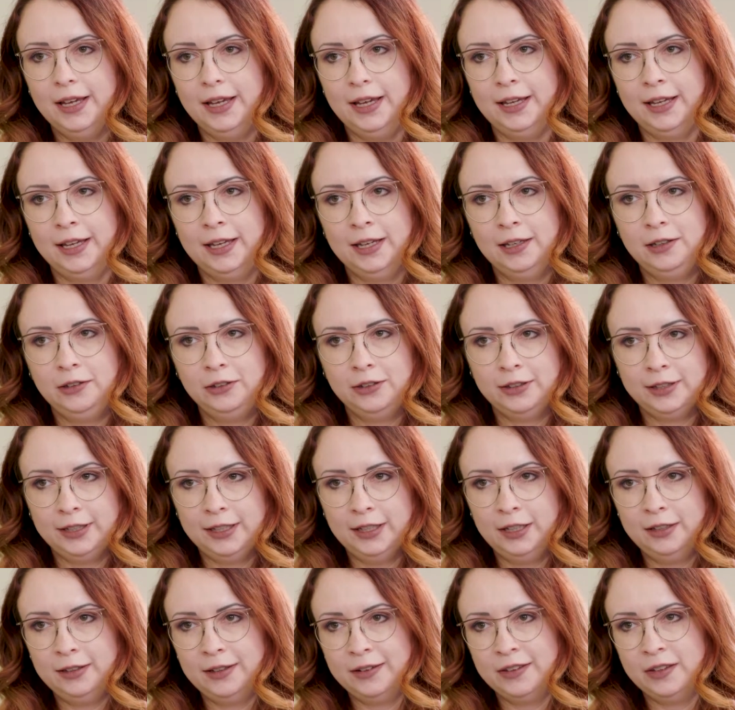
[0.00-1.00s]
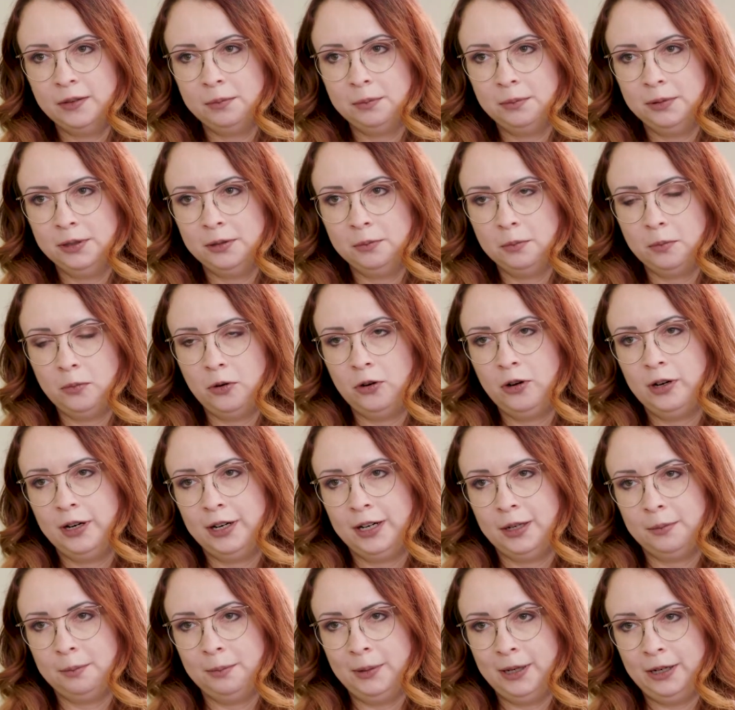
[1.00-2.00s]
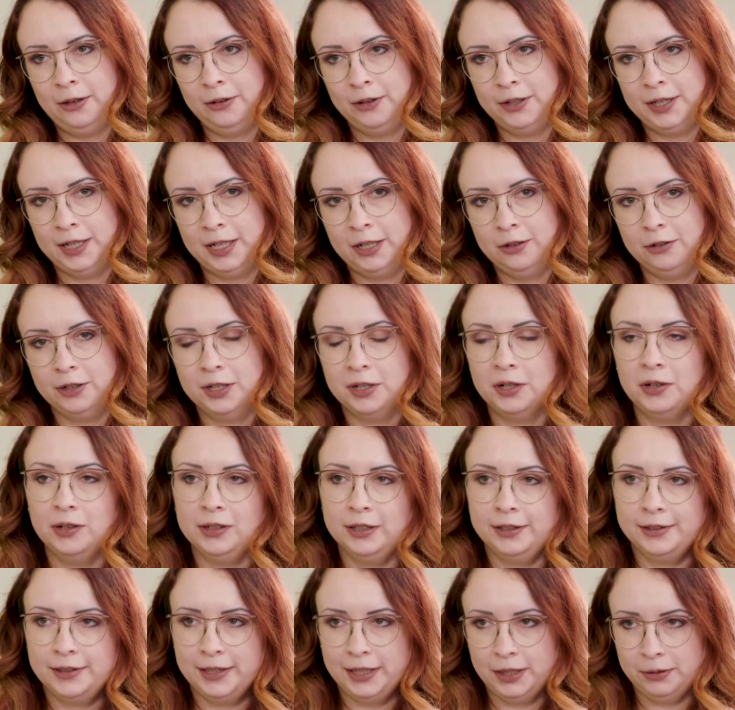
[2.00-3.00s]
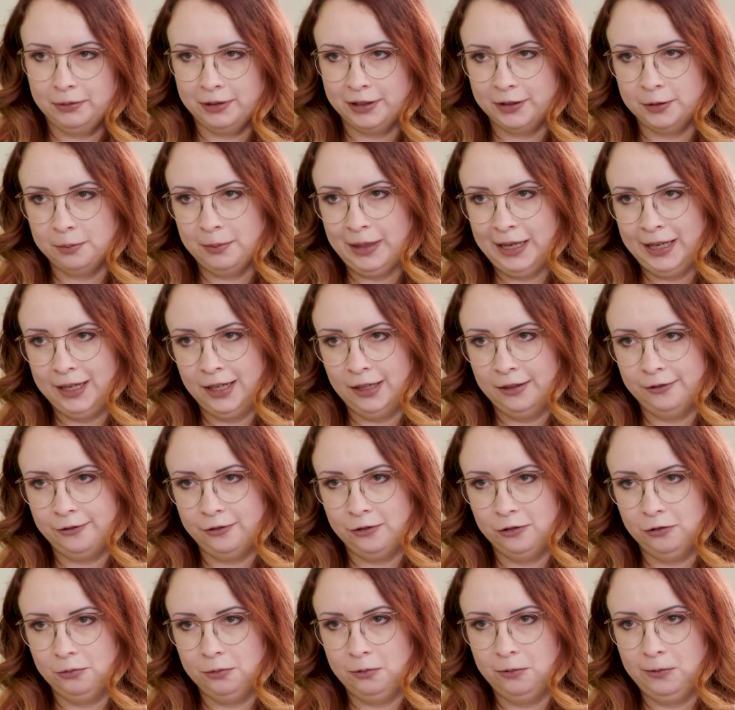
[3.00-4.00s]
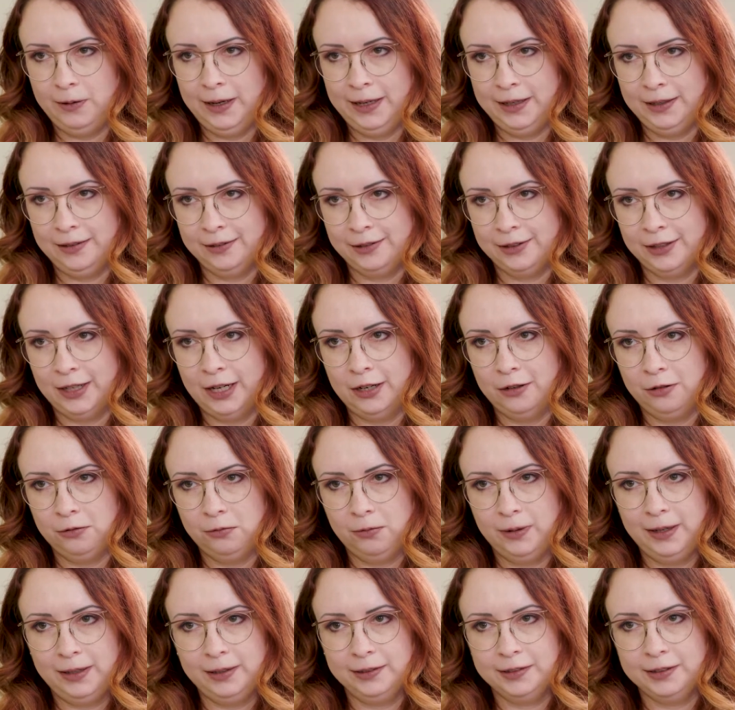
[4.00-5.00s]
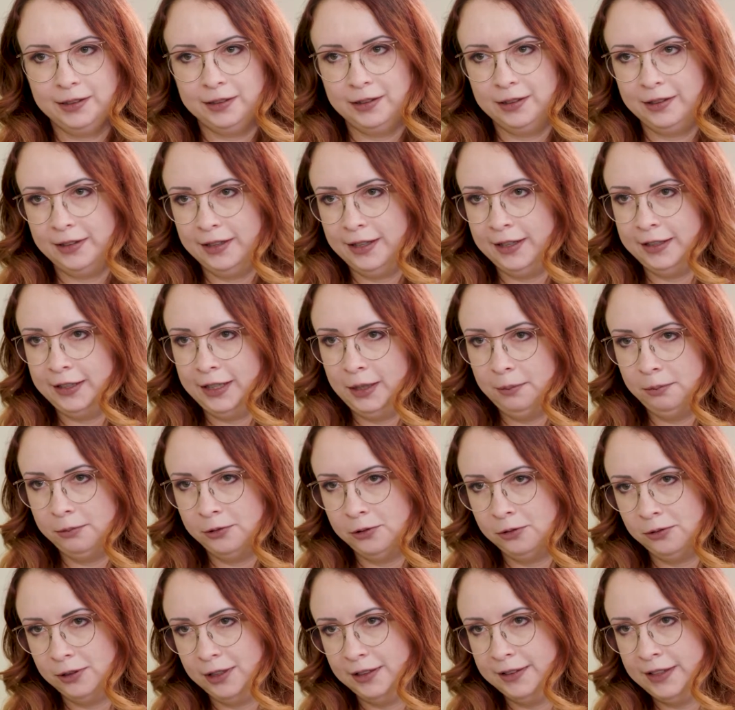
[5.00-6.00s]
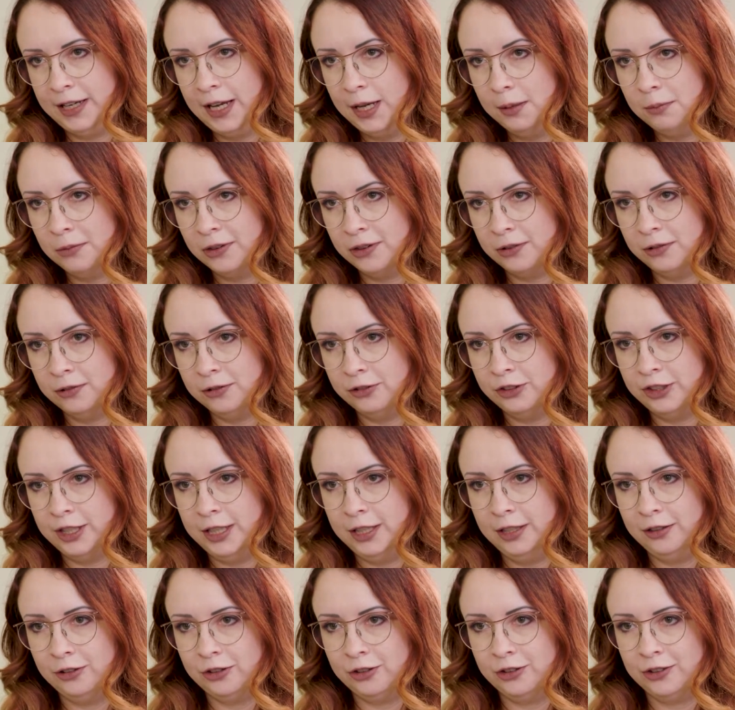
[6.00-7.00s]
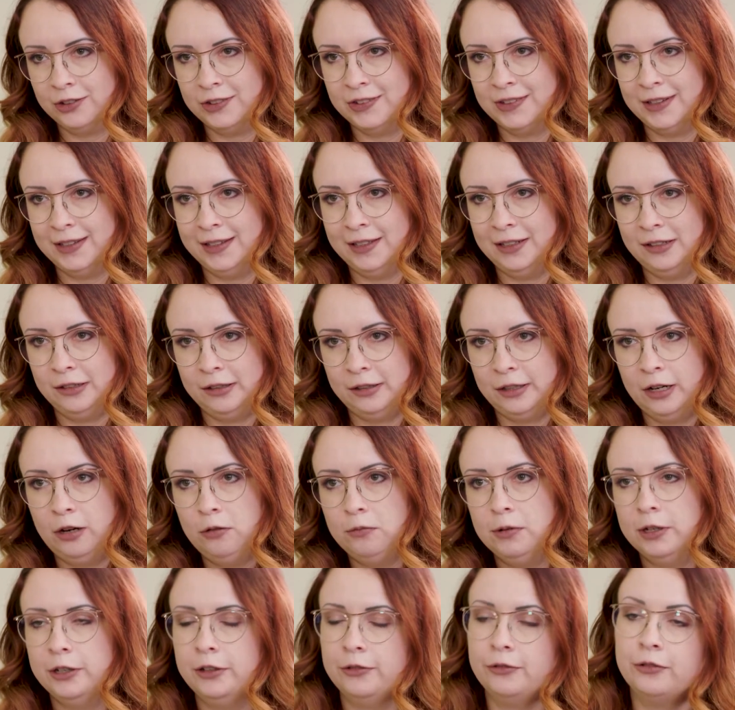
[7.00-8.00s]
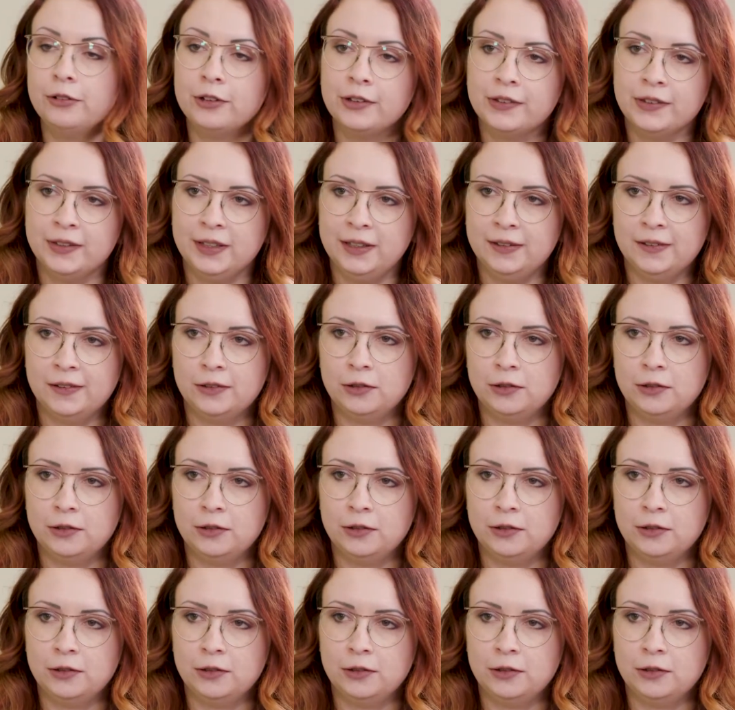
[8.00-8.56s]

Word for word: And can you tell us a bit more about how the holiday with the MyLife Loop went? How well did it adapt to the time zone changes, and how were your first days